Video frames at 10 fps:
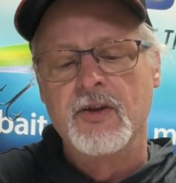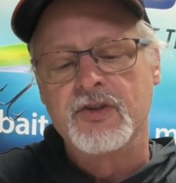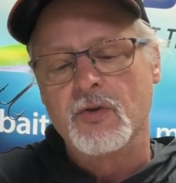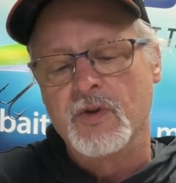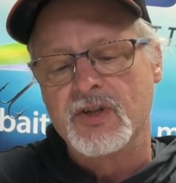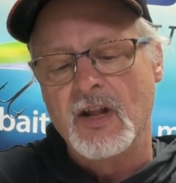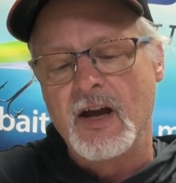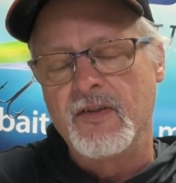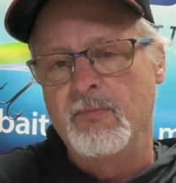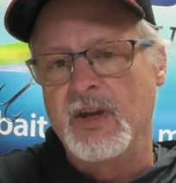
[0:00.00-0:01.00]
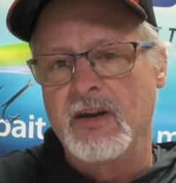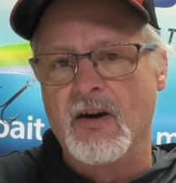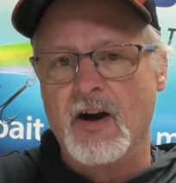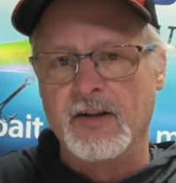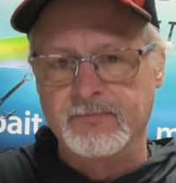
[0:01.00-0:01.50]
So we slide the bead
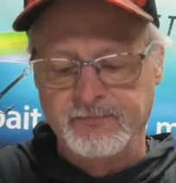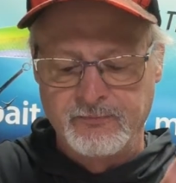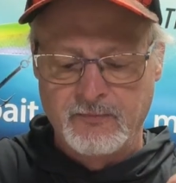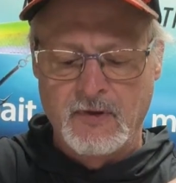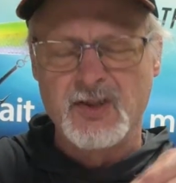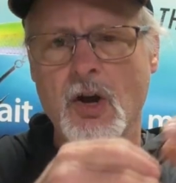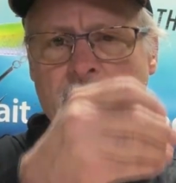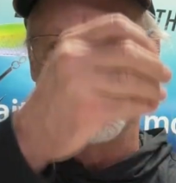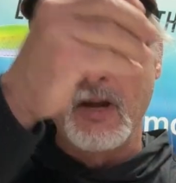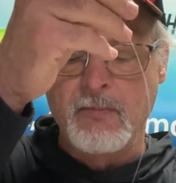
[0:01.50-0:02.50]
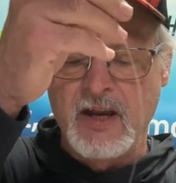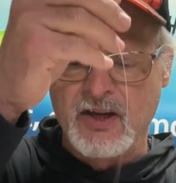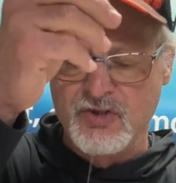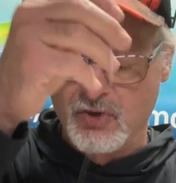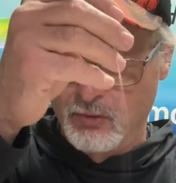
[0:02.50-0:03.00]
on. It's almost like
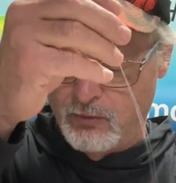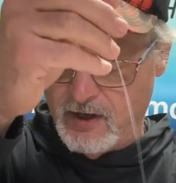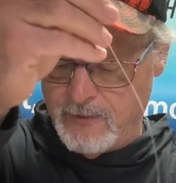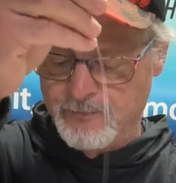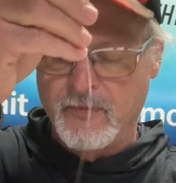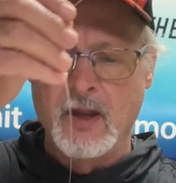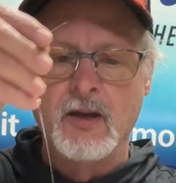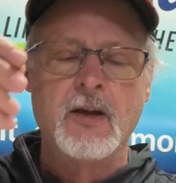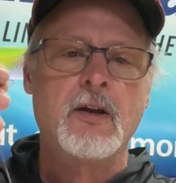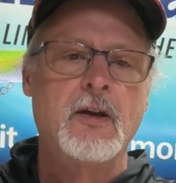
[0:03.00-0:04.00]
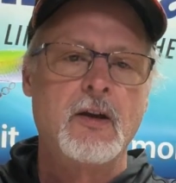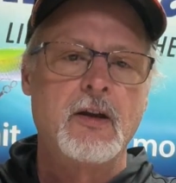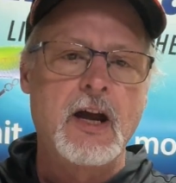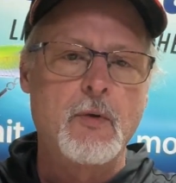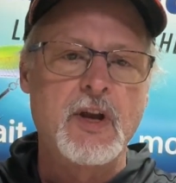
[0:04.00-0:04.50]
making jewelry.
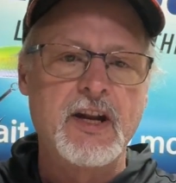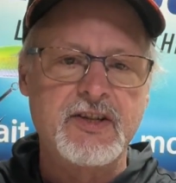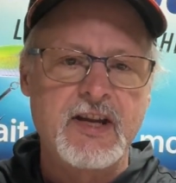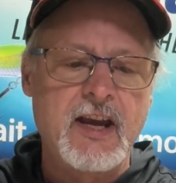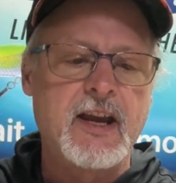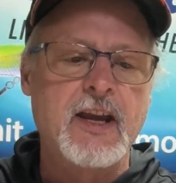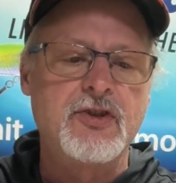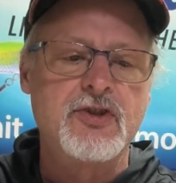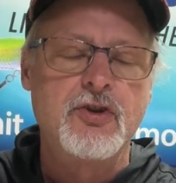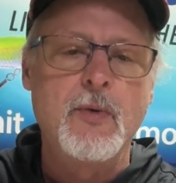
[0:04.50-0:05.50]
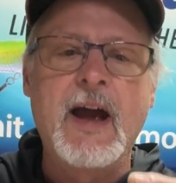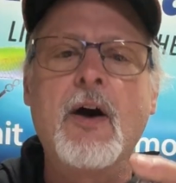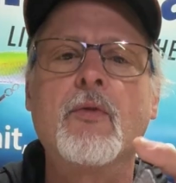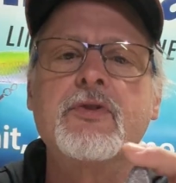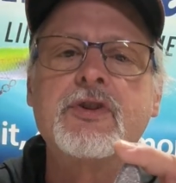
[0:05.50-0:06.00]
Now we're going to take a
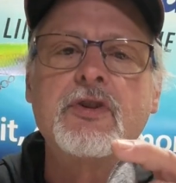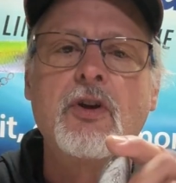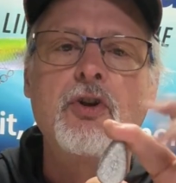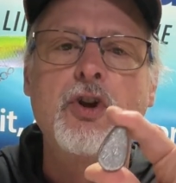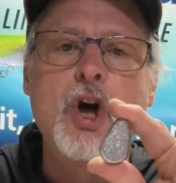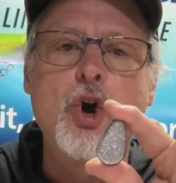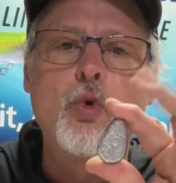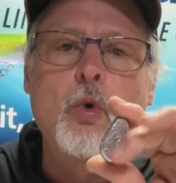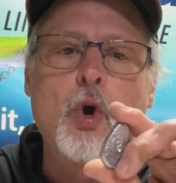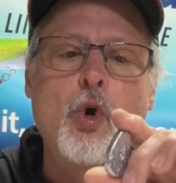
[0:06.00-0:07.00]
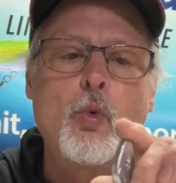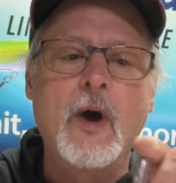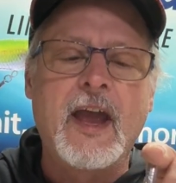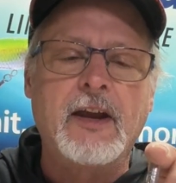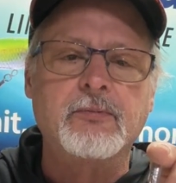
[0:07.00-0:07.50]
2-ounce no-roll
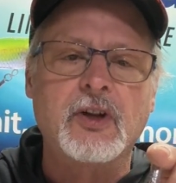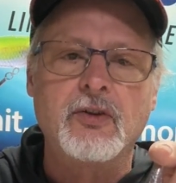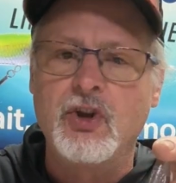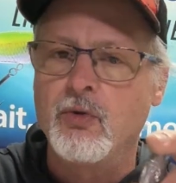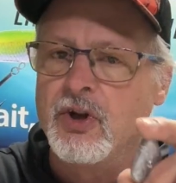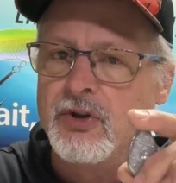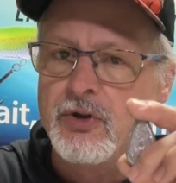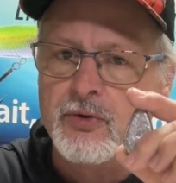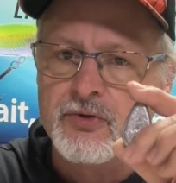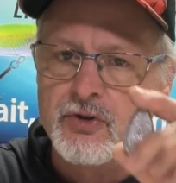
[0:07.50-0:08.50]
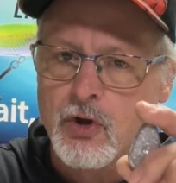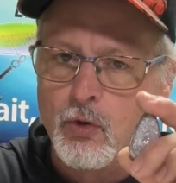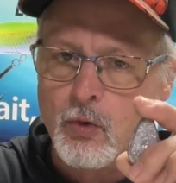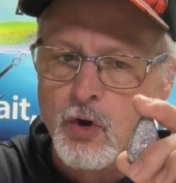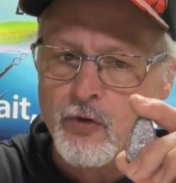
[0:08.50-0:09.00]
weight. You can use no
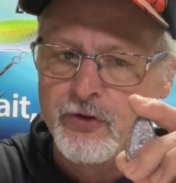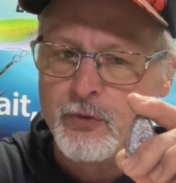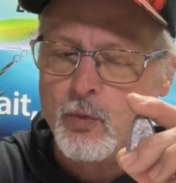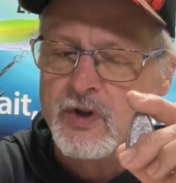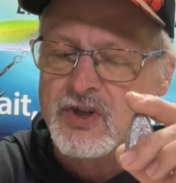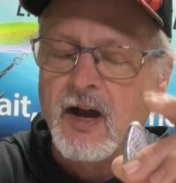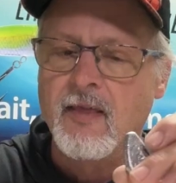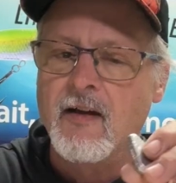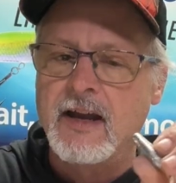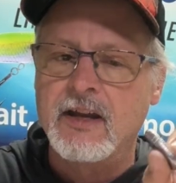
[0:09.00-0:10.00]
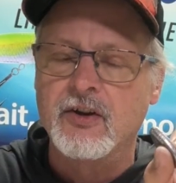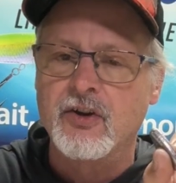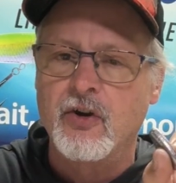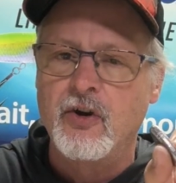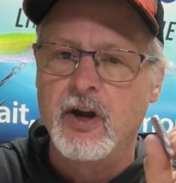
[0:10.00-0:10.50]
rolls, which I like in
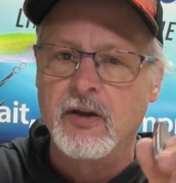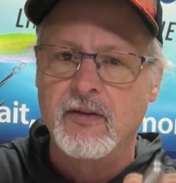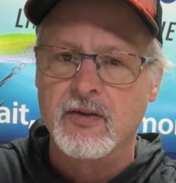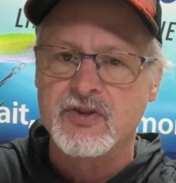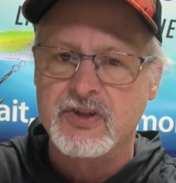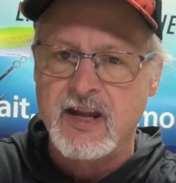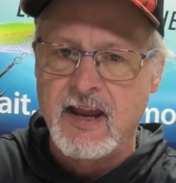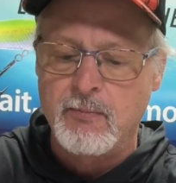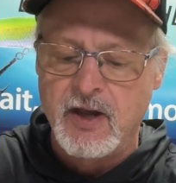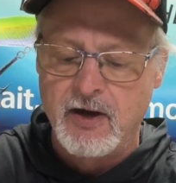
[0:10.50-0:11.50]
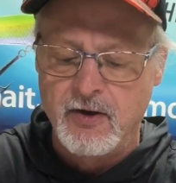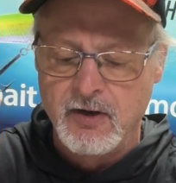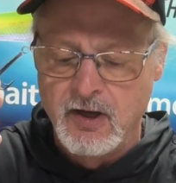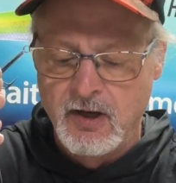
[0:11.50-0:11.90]
current. They'll stay better.